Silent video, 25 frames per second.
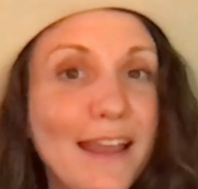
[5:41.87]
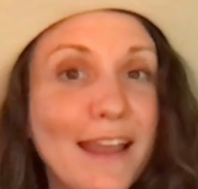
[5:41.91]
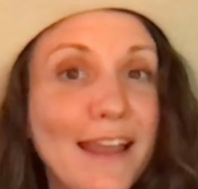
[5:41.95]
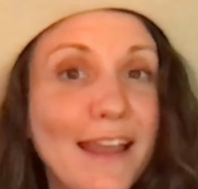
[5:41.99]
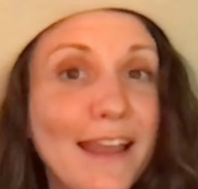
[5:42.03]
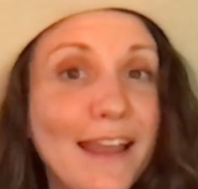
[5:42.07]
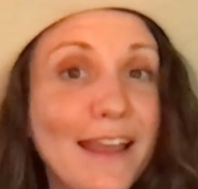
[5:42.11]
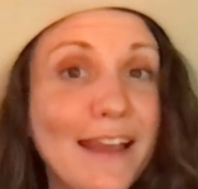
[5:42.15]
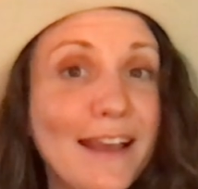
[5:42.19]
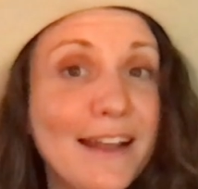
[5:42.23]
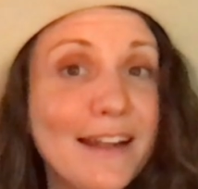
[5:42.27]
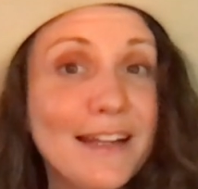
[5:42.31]

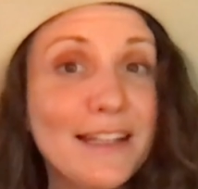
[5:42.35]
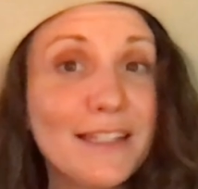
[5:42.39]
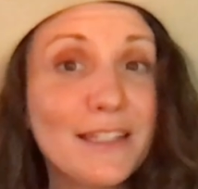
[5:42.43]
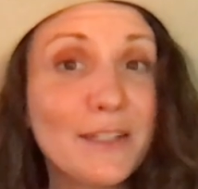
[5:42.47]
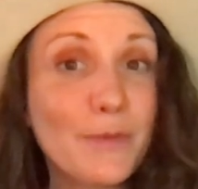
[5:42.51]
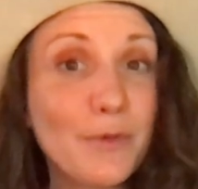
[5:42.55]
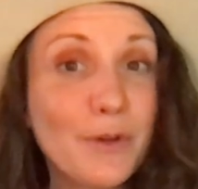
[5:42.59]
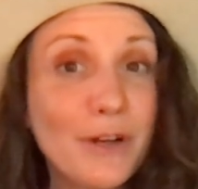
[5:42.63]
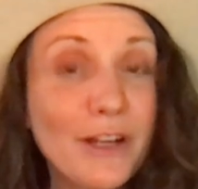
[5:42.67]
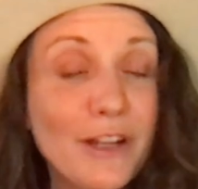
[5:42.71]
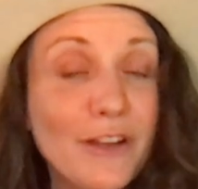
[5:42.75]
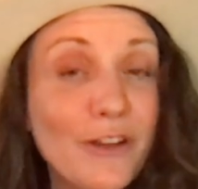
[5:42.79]
And it's
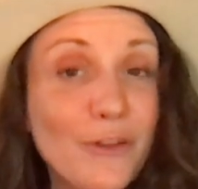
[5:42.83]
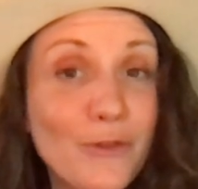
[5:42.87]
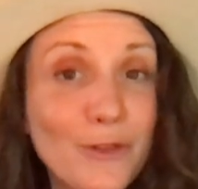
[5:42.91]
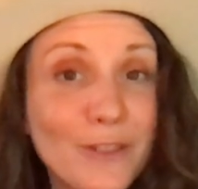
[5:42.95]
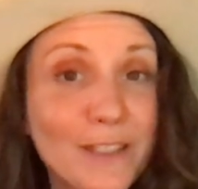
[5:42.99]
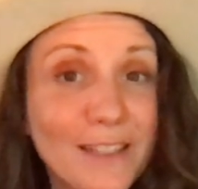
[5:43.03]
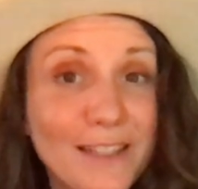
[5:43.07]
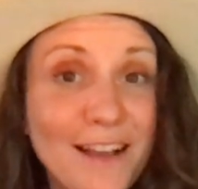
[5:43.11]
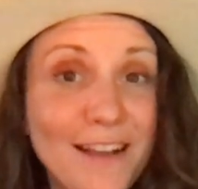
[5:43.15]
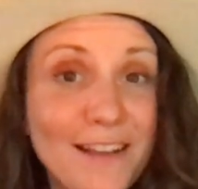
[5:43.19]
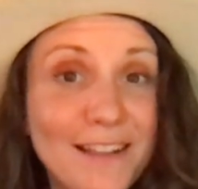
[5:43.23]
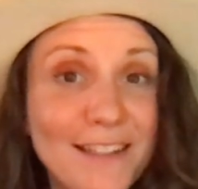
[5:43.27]
a pretty cool
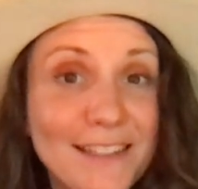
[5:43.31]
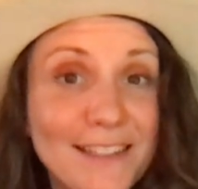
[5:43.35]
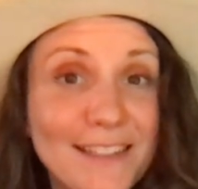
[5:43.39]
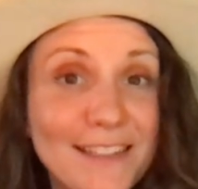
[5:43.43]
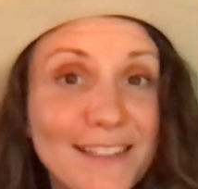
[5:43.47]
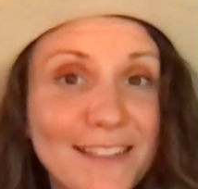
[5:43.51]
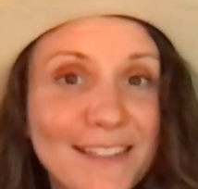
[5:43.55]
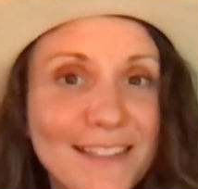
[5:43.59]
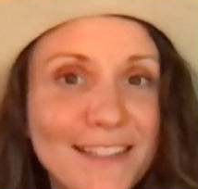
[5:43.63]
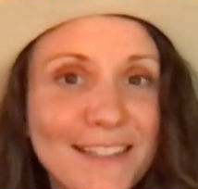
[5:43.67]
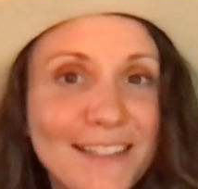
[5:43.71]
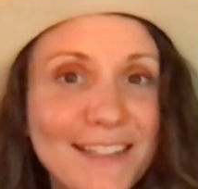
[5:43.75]

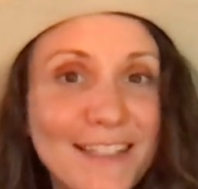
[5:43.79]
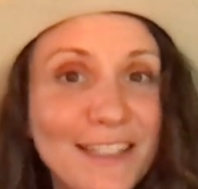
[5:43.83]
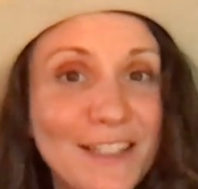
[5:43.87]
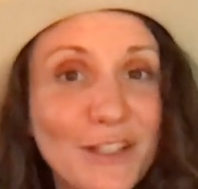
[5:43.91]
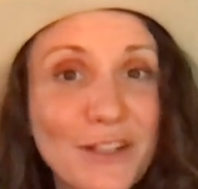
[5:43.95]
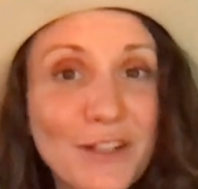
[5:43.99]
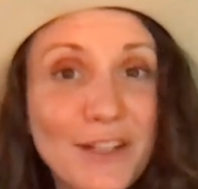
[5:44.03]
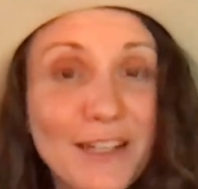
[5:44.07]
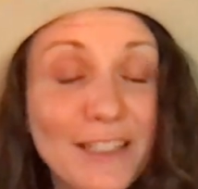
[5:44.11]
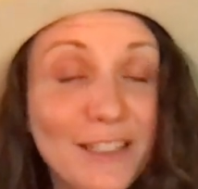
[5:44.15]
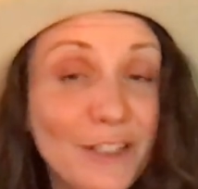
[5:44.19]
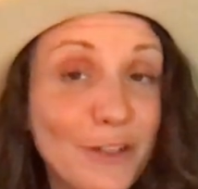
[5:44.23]
sauce.
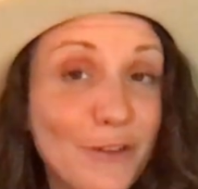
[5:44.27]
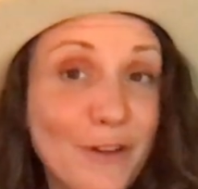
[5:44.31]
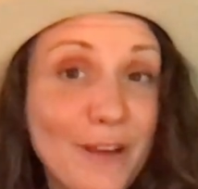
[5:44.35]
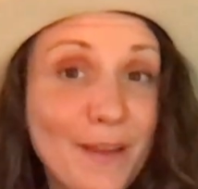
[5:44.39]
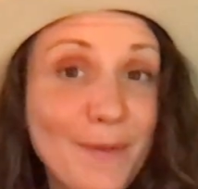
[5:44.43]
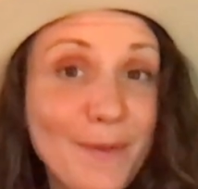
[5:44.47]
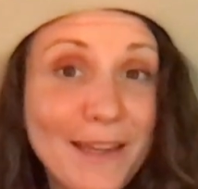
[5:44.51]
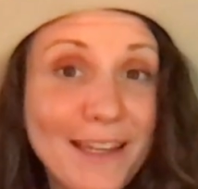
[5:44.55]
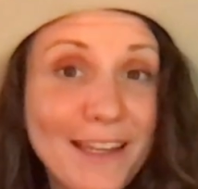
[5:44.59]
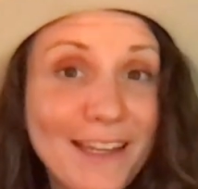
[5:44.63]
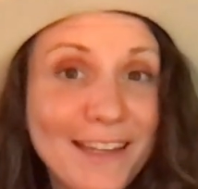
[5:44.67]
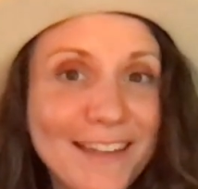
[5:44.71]
It's
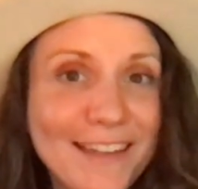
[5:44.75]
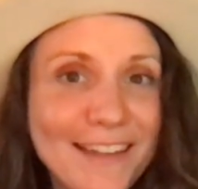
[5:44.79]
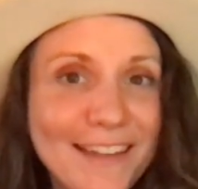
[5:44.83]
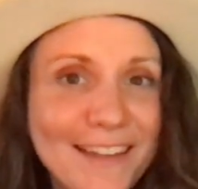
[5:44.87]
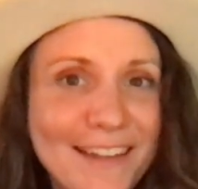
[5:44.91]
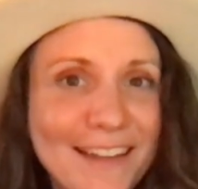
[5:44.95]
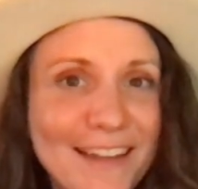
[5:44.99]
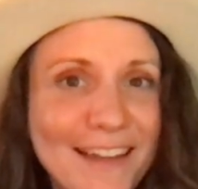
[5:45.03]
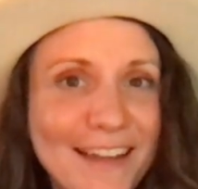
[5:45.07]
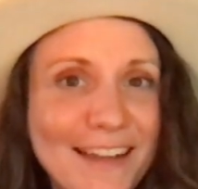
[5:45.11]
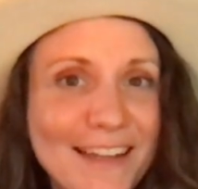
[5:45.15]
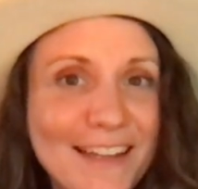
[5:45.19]
creamy,
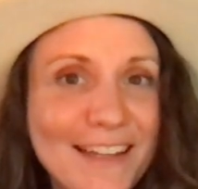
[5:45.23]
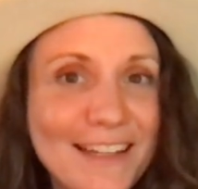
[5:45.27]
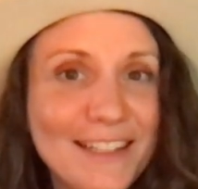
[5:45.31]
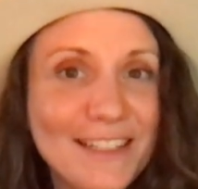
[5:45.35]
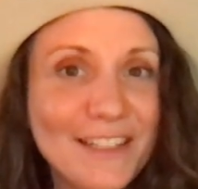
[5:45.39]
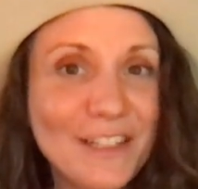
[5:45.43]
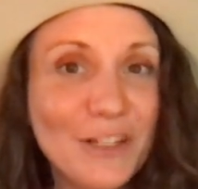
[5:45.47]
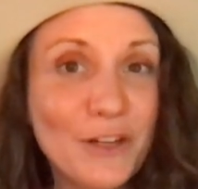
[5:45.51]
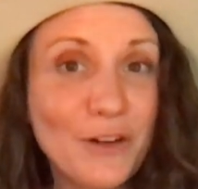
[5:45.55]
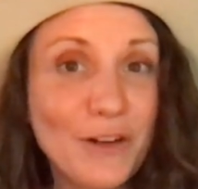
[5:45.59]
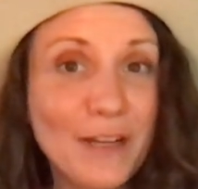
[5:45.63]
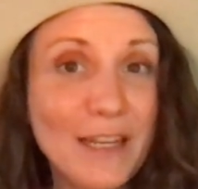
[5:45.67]

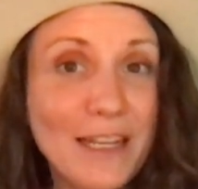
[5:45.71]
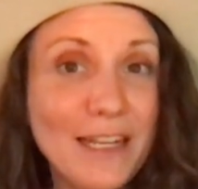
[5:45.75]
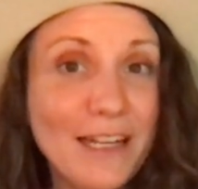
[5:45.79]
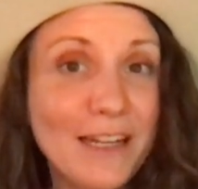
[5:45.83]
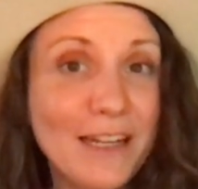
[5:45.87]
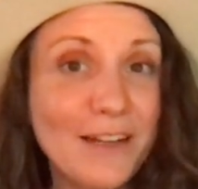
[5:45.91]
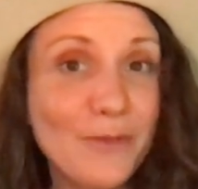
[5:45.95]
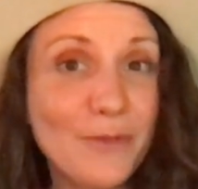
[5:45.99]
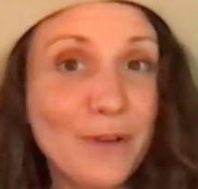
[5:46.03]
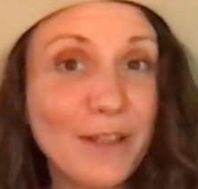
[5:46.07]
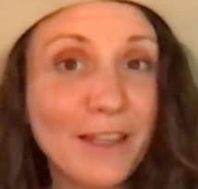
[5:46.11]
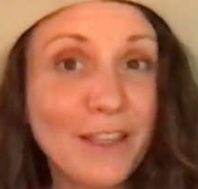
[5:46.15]
and you're
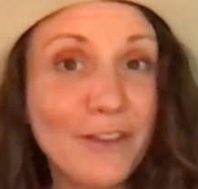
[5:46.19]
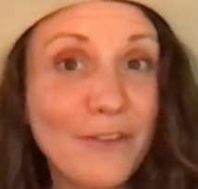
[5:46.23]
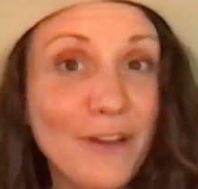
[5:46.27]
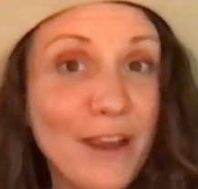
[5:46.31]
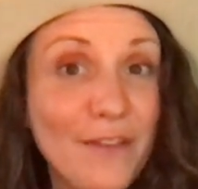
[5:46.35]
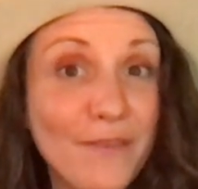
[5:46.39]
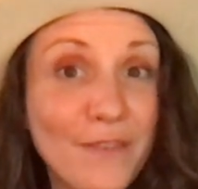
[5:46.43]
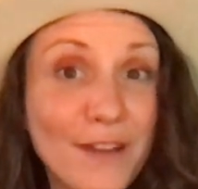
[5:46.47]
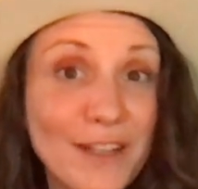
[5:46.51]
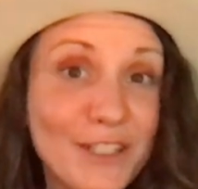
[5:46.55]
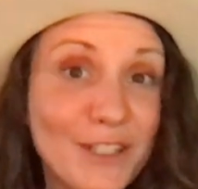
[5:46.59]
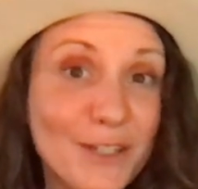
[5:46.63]
eating a really
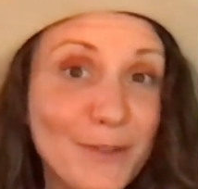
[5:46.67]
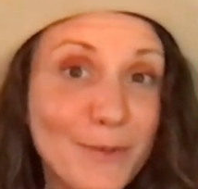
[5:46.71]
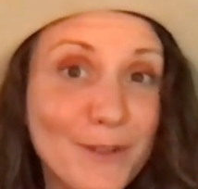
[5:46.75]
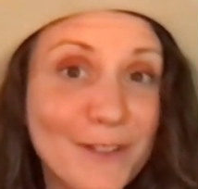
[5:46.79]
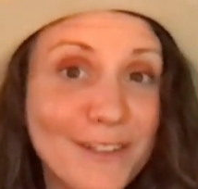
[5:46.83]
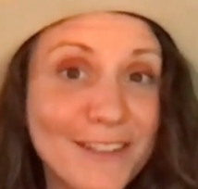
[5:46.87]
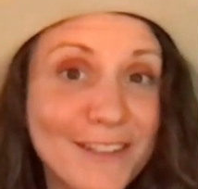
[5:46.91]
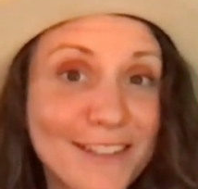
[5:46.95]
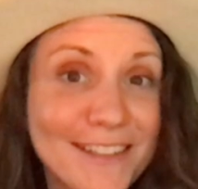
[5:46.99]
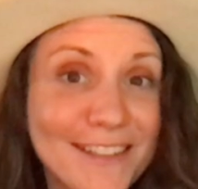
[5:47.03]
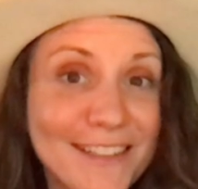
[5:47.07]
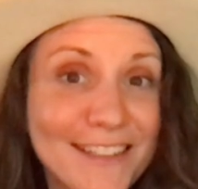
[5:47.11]
great
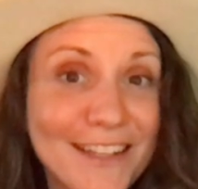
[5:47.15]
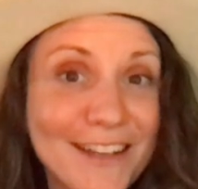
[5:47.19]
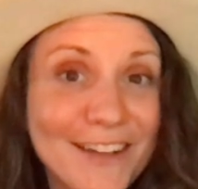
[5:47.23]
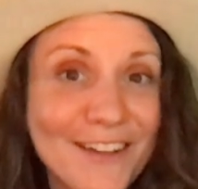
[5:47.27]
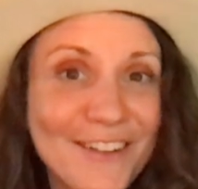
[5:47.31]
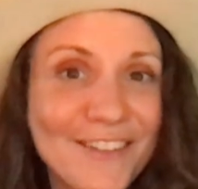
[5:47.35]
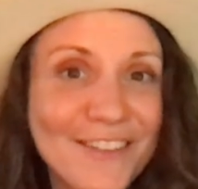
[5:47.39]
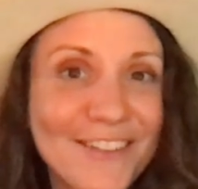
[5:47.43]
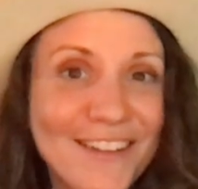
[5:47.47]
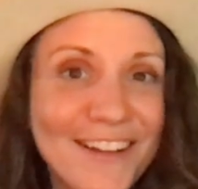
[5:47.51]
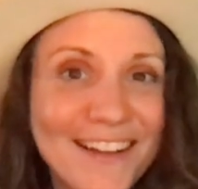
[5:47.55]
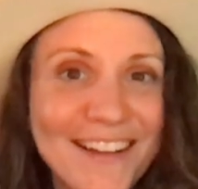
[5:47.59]
vegetable. So
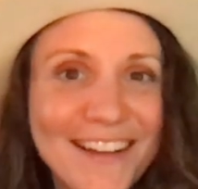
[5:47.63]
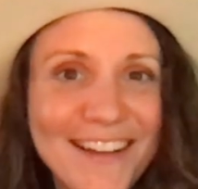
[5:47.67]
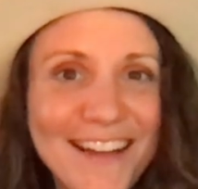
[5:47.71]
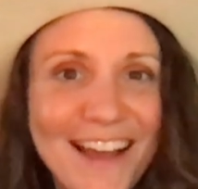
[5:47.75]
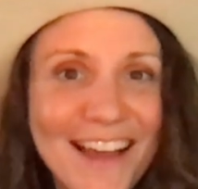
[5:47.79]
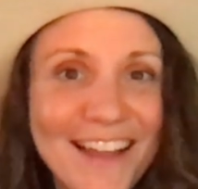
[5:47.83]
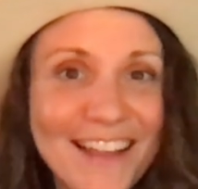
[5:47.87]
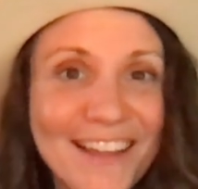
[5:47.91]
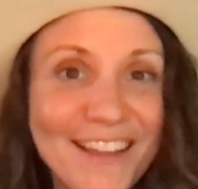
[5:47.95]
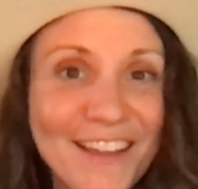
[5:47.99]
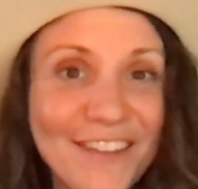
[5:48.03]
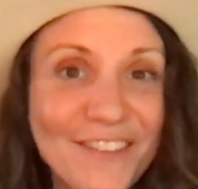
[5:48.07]

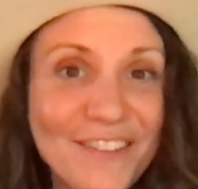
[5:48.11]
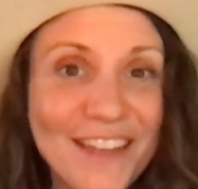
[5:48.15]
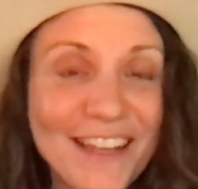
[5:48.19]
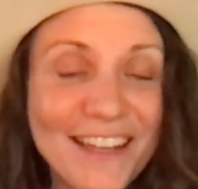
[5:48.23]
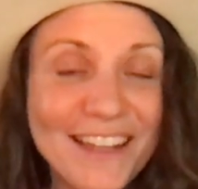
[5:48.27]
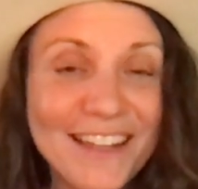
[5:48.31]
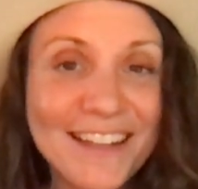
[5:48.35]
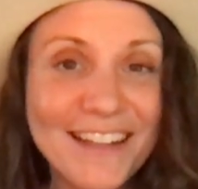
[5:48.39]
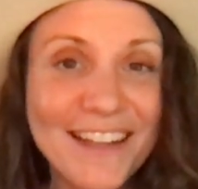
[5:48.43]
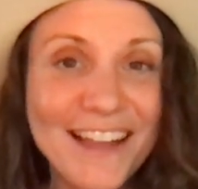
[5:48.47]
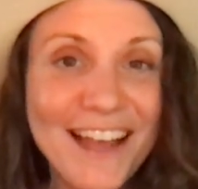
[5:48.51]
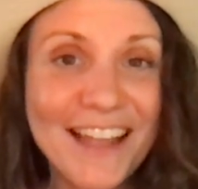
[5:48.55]
I love
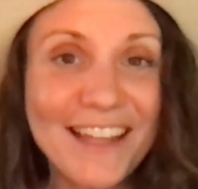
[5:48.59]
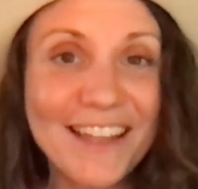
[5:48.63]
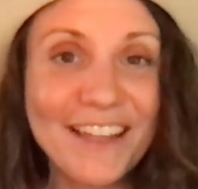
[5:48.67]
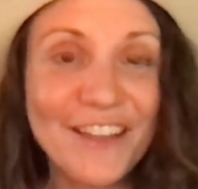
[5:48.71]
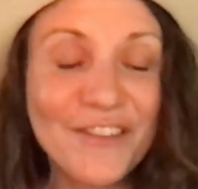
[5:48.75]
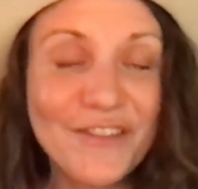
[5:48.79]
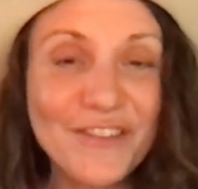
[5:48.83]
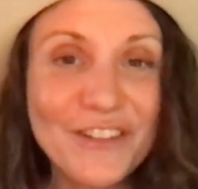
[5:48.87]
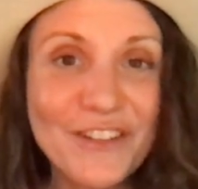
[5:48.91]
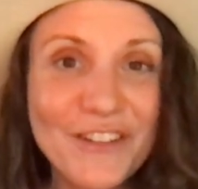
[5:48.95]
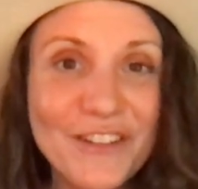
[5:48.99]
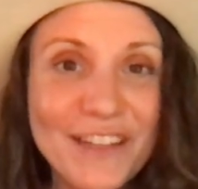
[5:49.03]
that. I
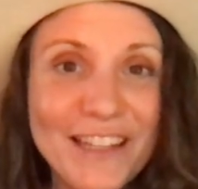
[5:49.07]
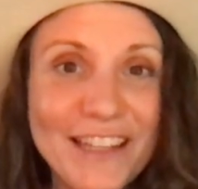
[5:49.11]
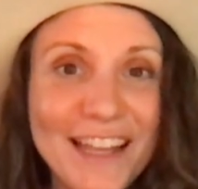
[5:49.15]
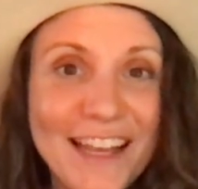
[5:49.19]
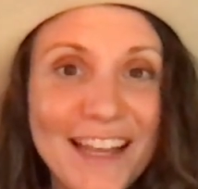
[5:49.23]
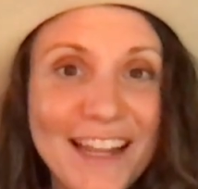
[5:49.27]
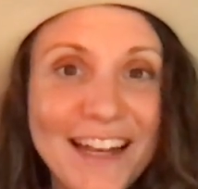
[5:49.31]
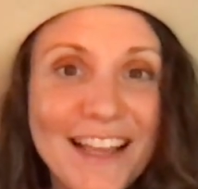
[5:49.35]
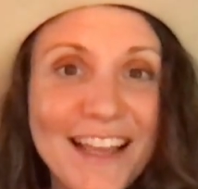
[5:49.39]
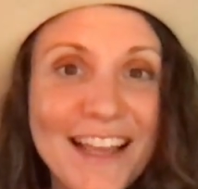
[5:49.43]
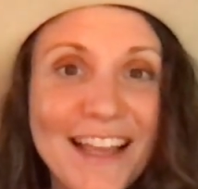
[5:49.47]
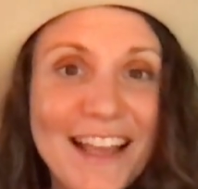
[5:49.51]
love doing that.